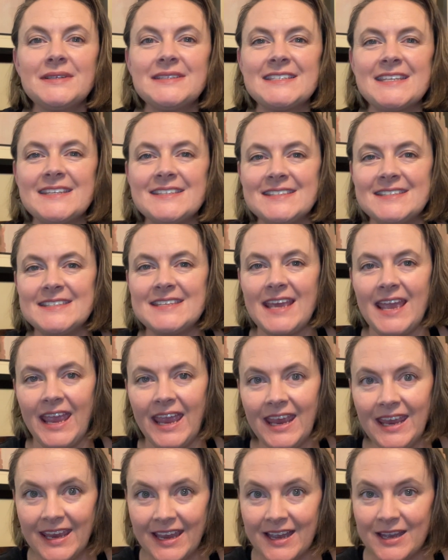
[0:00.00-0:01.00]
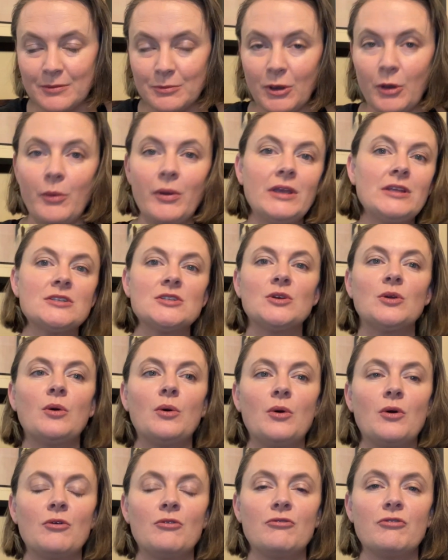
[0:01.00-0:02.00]
Today I'm going to go
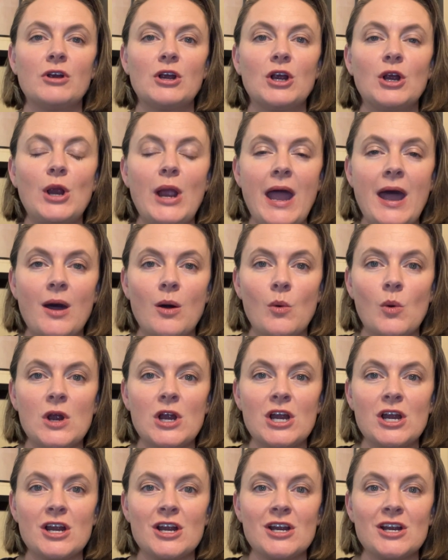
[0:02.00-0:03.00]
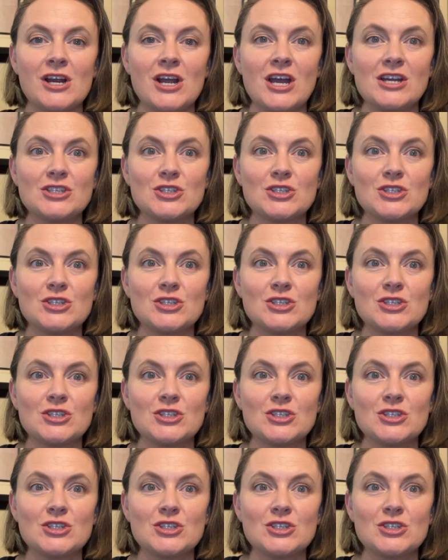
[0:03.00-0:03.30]
over our